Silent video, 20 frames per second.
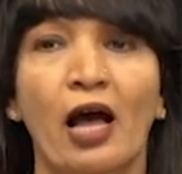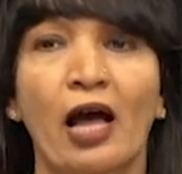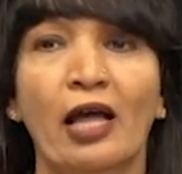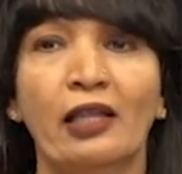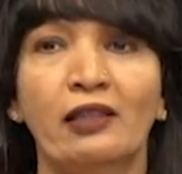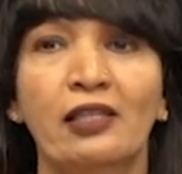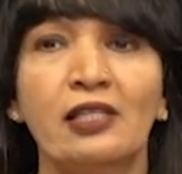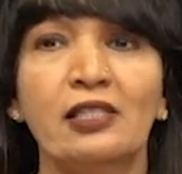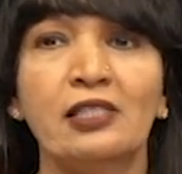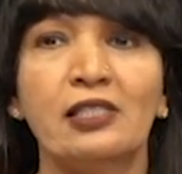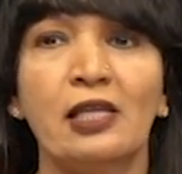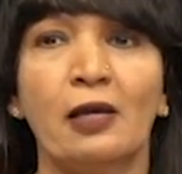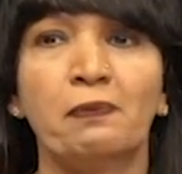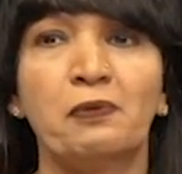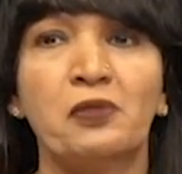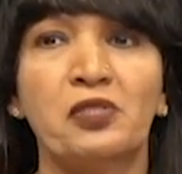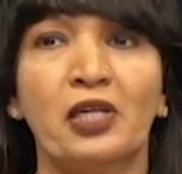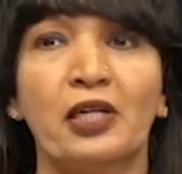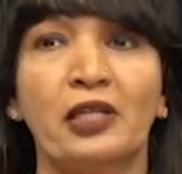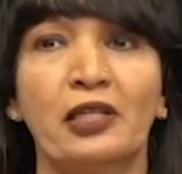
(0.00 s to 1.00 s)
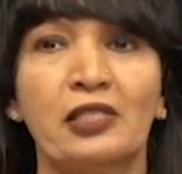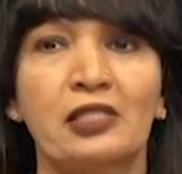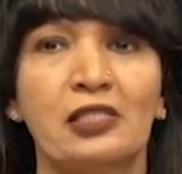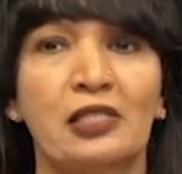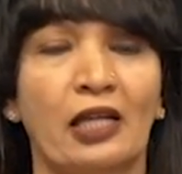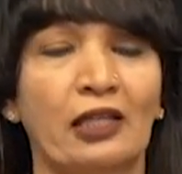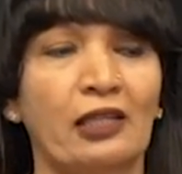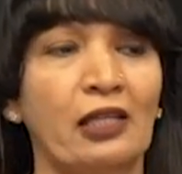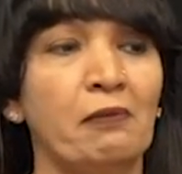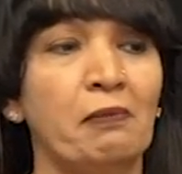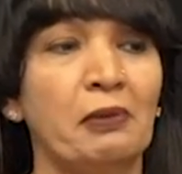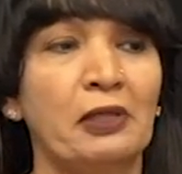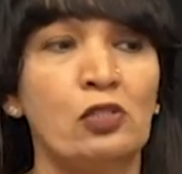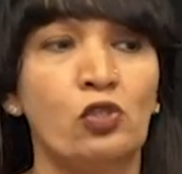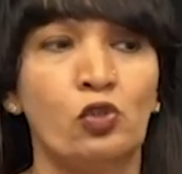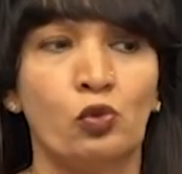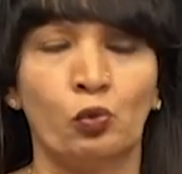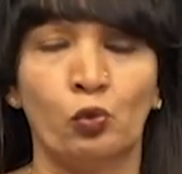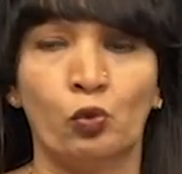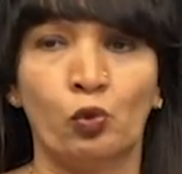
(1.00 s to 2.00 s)
and this substrate is nothing but
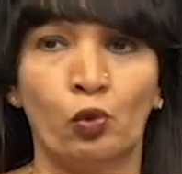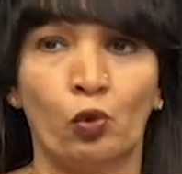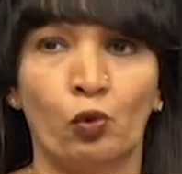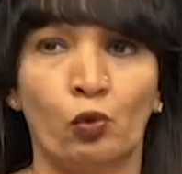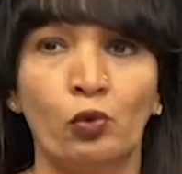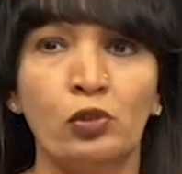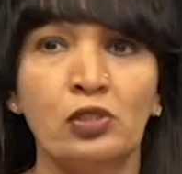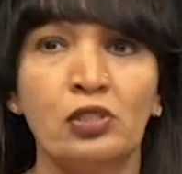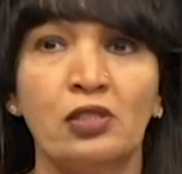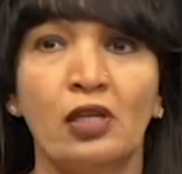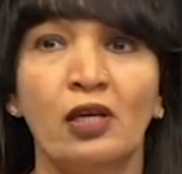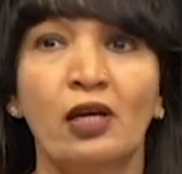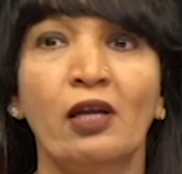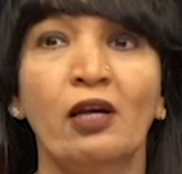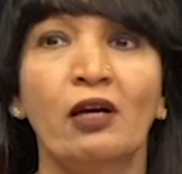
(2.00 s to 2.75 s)
sucrose